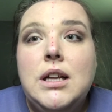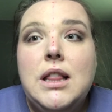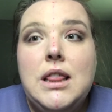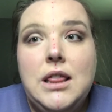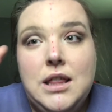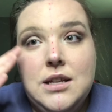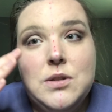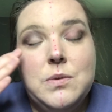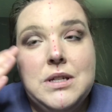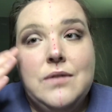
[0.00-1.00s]
This
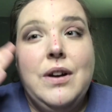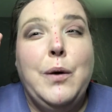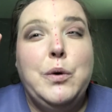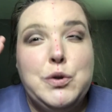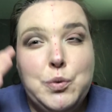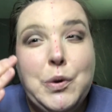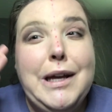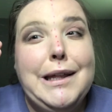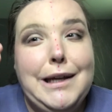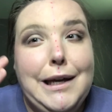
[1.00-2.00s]
was if I was
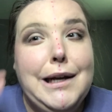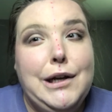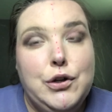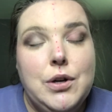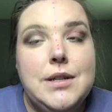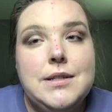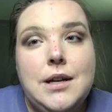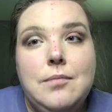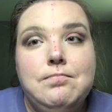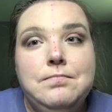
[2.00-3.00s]
really getting dressed up.